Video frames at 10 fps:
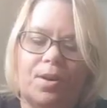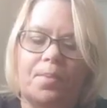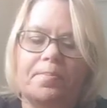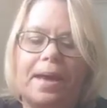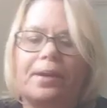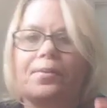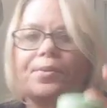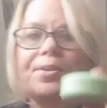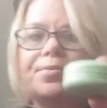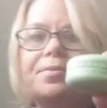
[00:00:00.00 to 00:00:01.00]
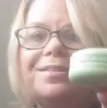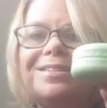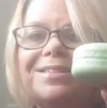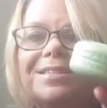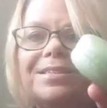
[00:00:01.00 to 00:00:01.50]
are
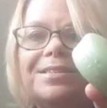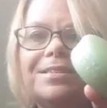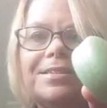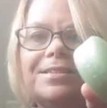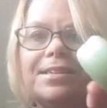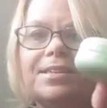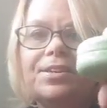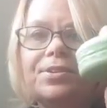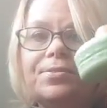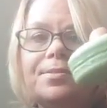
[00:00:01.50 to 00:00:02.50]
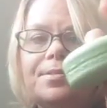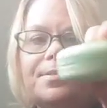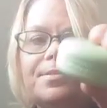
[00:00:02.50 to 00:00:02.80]
macaroons. Isn't that cute?